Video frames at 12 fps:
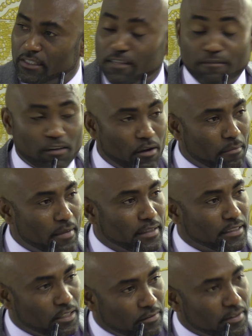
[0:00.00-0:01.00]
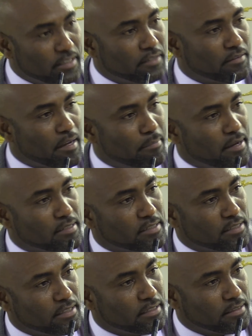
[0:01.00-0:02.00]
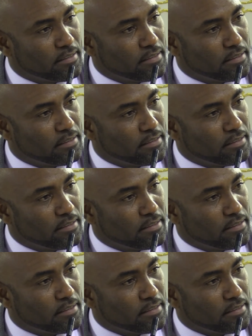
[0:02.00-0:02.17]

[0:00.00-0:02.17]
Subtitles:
develop that innovative capacity.